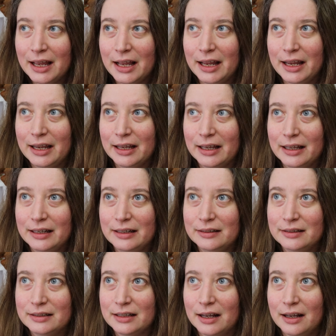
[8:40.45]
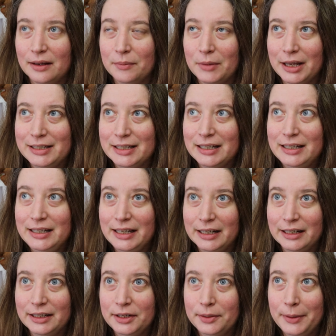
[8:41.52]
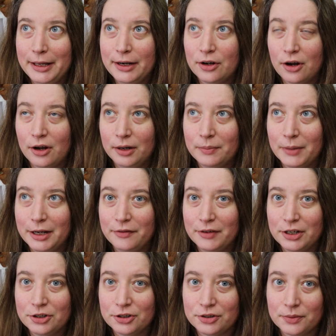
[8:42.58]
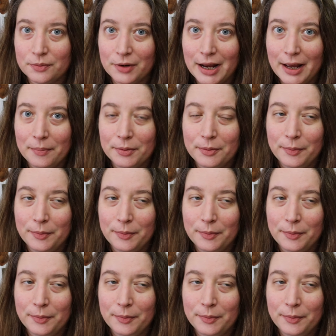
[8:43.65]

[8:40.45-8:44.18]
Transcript: and I did knit a little bit on my adventuresome wrap,